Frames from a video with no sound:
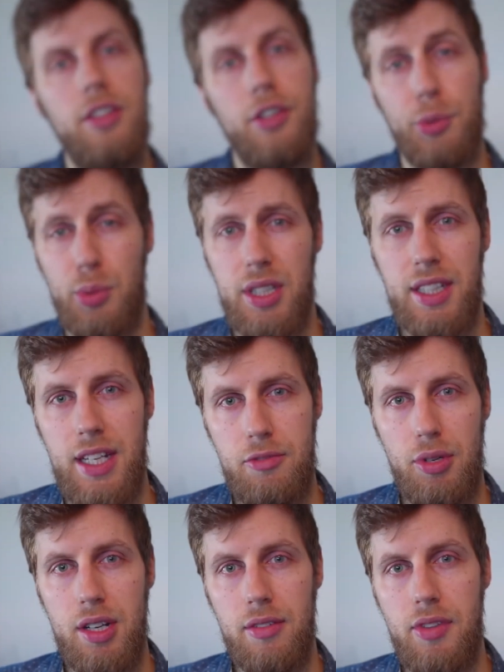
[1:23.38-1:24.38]
Don't want to get
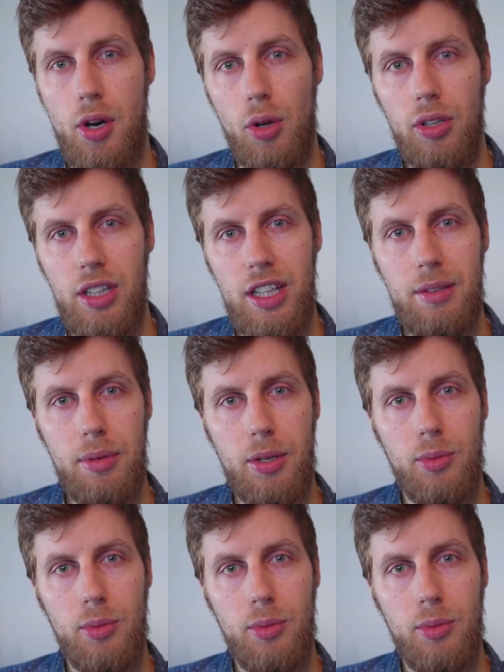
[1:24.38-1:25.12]
rid of the whole clip?